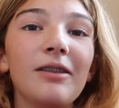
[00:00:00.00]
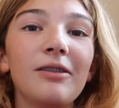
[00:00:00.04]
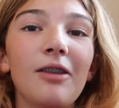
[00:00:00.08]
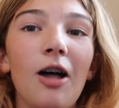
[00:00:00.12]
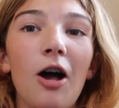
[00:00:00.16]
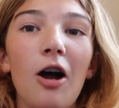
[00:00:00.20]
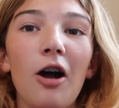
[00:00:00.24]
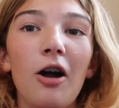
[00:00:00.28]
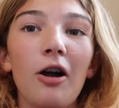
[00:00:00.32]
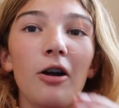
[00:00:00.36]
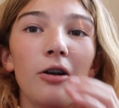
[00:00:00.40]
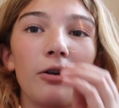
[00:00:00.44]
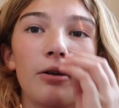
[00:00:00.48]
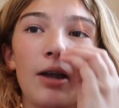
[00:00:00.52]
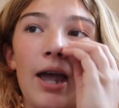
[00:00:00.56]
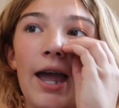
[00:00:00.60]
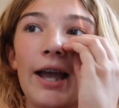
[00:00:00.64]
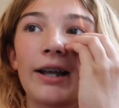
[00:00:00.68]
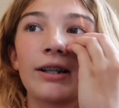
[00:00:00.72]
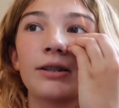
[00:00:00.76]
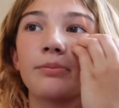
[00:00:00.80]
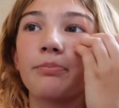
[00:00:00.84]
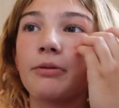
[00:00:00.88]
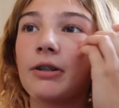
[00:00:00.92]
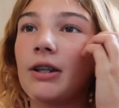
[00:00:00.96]
long
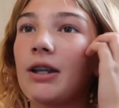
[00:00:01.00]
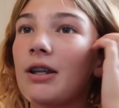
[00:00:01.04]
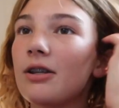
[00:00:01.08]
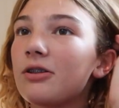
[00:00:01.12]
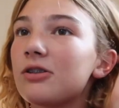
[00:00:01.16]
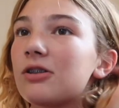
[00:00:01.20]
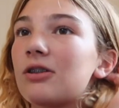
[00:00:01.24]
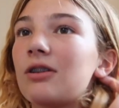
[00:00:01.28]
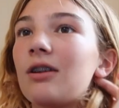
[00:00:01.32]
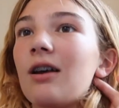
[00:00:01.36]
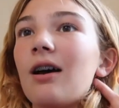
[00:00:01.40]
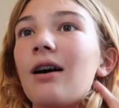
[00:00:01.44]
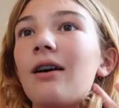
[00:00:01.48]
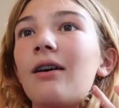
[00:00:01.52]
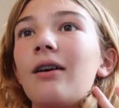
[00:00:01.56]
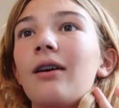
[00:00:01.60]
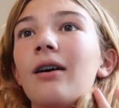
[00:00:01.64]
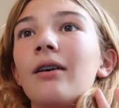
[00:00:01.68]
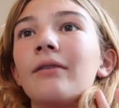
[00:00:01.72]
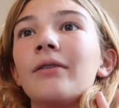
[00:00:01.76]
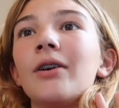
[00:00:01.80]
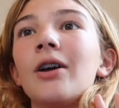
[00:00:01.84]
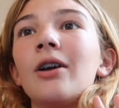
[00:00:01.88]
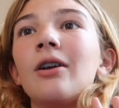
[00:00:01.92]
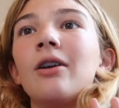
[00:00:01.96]
explanation
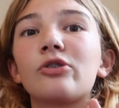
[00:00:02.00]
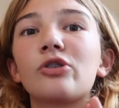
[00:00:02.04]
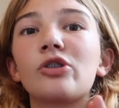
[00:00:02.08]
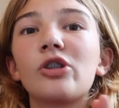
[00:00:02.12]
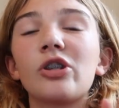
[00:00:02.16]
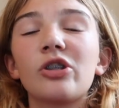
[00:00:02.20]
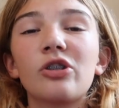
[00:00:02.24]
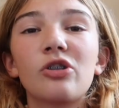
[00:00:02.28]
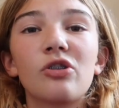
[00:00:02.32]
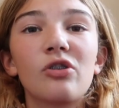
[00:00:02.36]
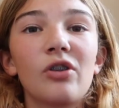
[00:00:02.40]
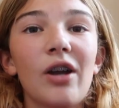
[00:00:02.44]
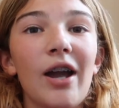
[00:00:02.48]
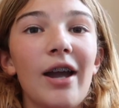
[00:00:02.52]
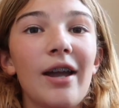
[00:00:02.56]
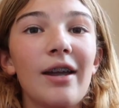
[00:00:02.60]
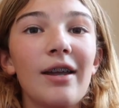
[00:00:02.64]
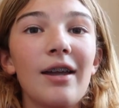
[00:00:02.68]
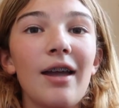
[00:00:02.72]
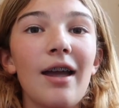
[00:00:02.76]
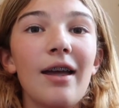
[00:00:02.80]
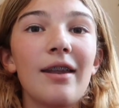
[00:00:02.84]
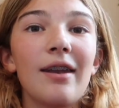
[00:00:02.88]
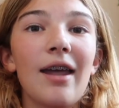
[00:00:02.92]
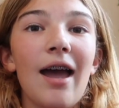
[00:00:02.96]
of just
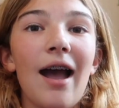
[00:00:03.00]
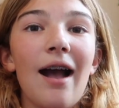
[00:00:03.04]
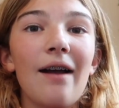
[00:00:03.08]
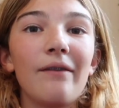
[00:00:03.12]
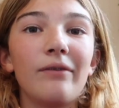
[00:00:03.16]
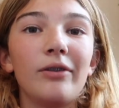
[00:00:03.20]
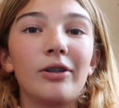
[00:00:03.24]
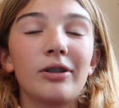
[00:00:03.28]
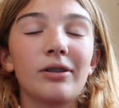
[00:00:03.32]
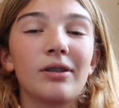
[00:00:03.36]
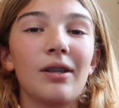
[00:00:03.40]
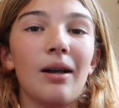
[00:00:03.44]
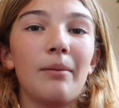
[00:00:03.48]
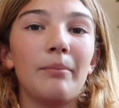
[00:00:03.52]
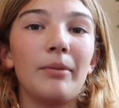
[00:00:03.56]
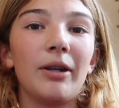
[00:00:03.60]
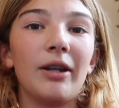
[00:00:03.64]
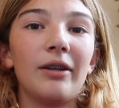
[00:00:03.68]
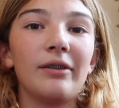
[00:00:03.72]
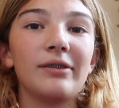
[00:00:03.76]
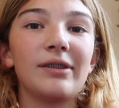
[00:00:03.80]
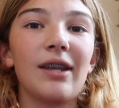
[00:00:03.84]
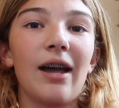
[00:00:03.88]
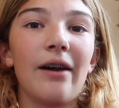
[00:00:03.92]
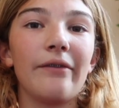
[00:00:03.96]
try it and have your
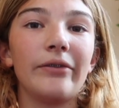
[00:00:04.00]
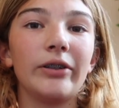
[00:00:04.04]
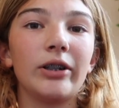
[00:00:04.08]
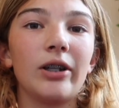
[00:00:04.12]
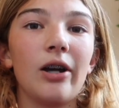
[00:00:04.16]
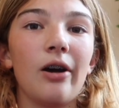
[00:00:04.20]
thumbnails have a